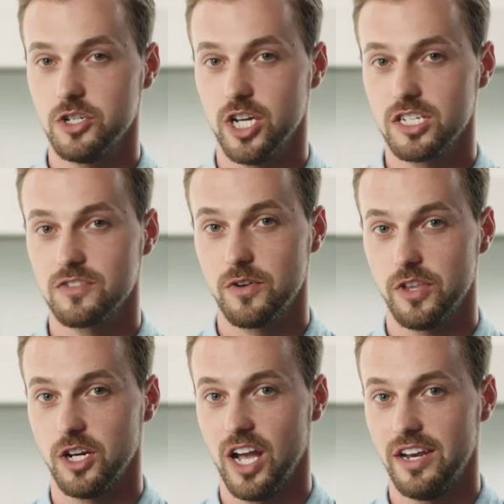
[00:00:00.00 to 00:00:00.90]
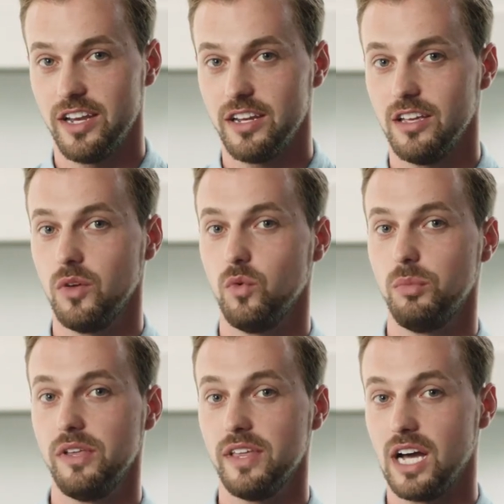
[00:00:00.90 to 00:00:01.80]
adjust for the grinding will
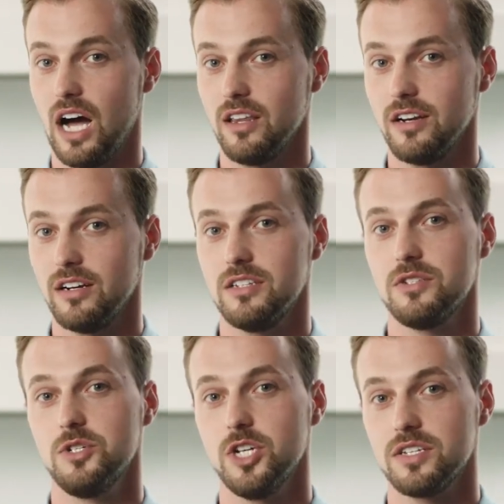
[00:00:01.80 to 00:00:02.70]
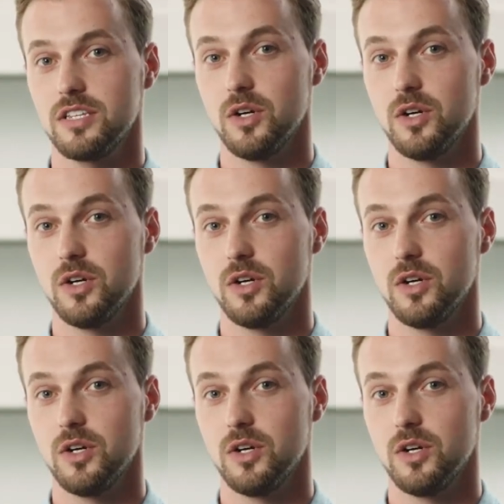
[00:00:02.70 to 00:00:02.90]
be the collar to adjust the